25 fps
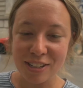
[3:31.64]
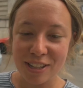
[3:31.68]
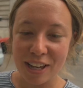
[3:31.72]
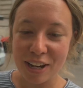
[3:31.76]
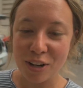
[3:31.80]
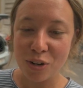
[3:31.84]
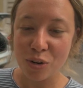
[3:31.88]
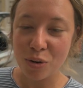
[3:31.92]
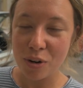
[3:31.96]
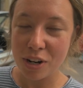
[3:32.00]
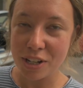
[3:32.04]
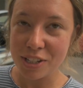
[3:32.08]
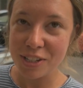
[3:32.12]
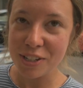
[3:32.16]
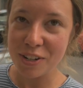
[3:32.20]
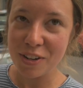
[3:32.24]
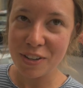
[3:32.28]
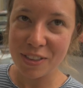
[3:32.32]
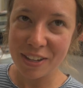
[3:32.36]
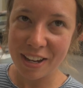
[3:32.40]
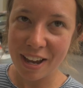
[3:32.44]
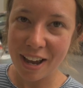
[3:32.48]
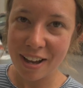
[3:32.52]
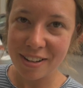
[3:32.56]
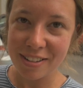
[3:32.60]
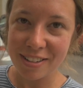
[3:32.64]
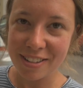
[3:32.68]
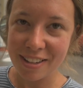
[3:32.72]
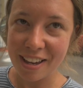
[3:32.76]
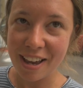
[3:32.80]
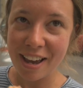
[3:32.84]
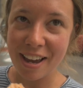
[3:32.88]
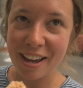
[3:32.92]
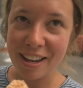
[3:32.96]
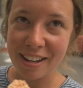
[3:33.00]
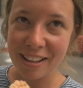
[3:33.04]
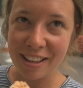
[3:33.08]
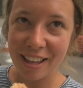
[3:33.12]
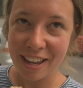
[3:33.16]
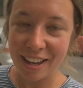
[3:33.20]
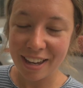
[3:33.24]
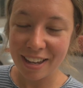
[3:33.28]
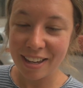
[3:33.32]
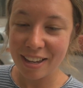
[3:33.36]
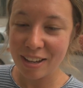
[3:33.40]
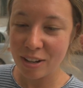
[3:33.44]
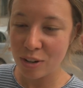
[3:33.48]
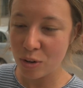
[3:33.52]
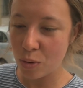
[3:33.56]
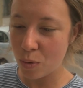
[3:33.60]
It's like crusty on the outside, like
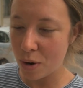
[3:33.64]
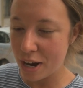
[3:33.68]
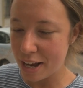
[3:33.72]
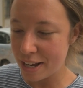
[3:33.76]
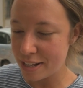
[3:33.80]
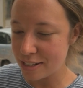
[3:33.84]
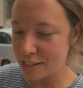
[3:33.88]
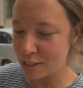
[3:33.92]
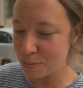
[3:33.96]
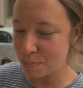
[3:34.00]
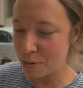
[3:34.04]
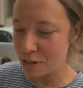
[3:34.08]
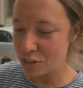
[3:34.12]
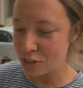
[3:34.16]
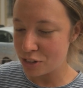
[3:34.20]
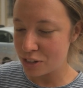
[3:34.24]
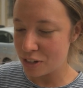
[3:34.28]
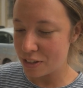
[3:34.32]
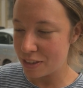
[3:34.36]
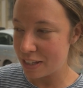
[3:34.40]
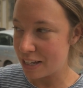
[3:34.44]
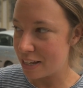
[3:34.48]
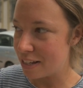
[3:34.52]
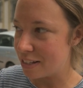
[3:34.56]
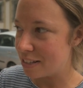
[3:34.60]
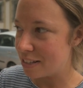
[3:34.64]
quite spongy on the